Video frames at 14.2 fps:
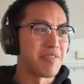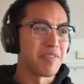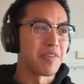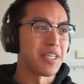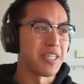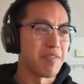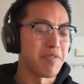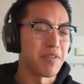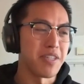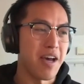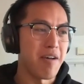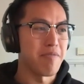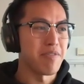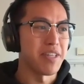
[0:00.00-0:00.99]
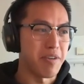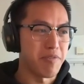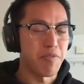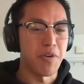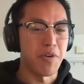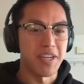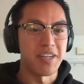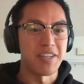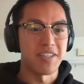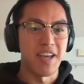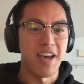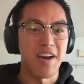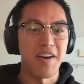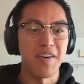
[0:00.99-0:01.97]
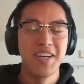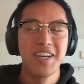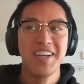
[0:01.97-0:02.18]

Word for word: working full time for like four years now,